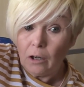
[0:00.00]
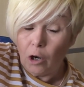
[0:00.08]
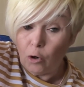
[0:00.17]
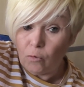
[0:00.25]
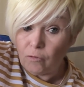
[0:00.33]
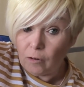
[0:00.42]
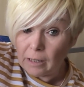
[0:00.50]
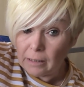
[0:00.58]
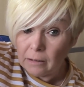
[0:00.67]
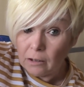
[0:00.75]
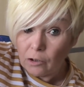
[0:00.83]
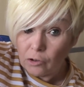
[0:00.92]

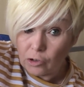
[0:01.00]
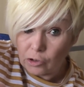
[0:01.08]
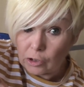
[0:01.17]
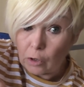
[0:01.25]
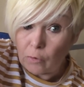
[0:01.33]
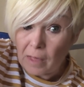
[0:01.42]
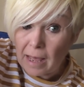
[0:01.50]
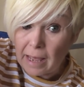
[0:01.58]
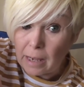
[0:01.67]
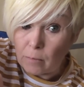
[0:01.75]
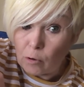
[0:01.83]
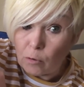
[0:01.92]
hopefully, to sew that
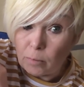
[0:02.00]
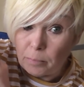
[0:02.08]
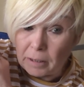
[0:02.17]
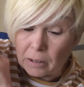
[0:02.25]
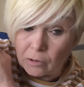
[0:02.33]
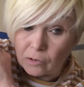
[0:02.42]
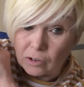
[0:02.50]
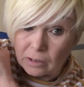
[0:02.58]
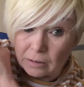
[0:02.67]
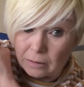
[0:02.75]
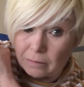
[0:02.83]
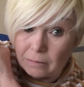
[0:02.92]
hem up because